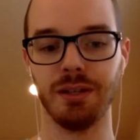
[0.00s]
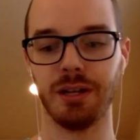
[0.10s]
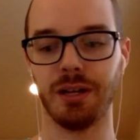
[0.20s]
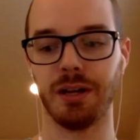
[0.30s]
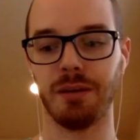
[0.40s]

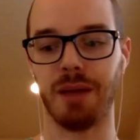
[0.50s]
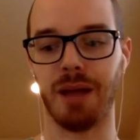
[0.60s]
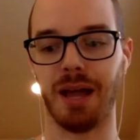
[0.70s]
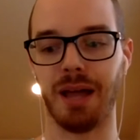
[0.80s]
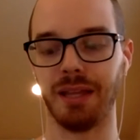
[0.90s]

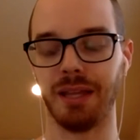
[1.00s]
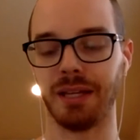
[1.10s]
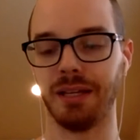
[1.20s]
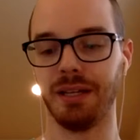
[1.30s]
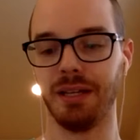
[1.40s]
I
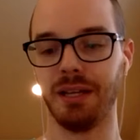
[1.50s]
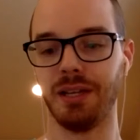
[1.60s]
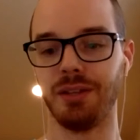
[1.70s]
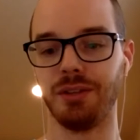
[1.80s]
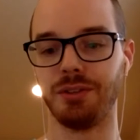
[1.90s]
like
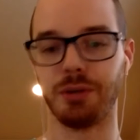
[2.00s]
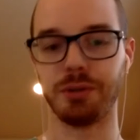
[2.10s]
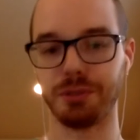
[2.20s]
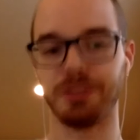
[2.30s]
don't do